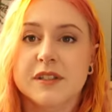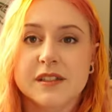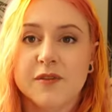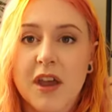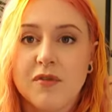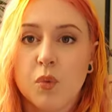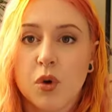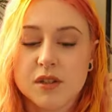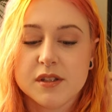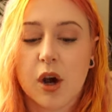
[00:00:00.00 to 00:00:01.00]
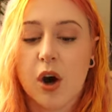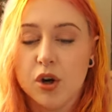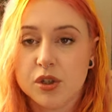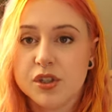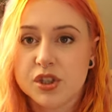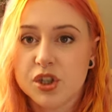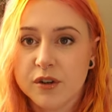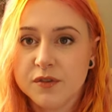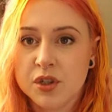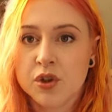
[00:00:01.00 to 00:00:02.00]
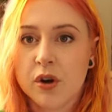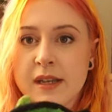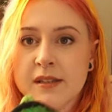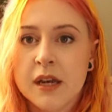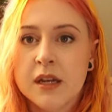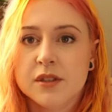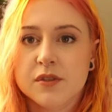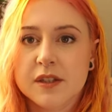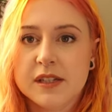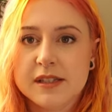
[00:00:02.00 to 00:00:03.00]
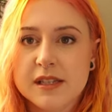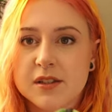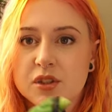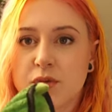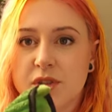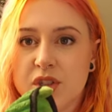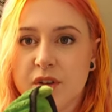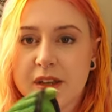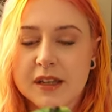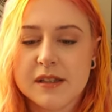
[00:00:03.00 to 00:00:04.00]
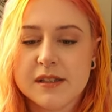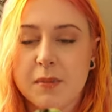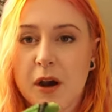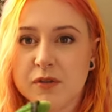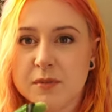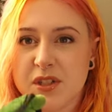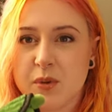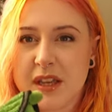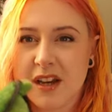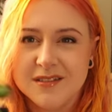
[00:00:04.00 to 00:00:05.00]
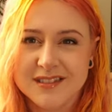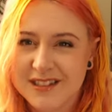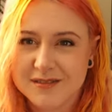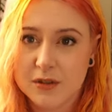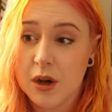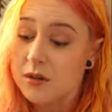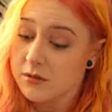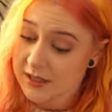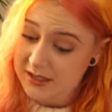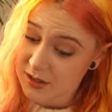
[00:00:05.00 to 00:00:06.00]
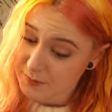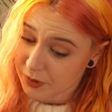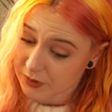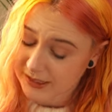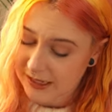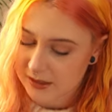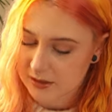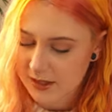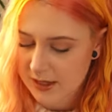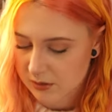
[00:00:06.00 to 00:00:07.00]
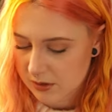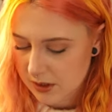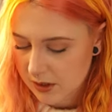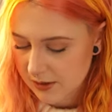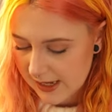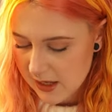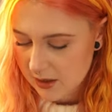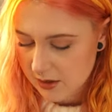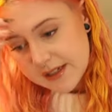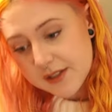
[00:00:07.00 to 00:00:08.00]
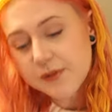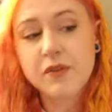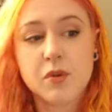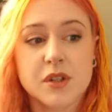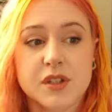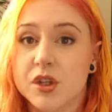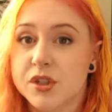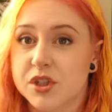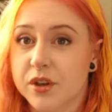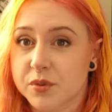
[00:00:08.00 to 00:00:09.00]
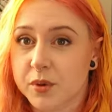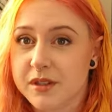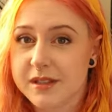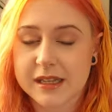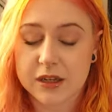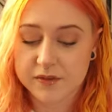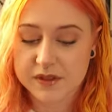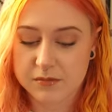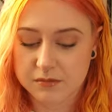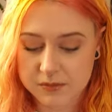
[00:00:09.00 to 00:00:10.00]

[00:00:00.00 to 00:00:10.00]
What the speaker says: His favorite ones are unstuffed toys. So if you can see, there's no stuffing in this apart from a squeaker. It's not broken. There you go. Okay. His favorite ones are unstuffed ones. He loves them.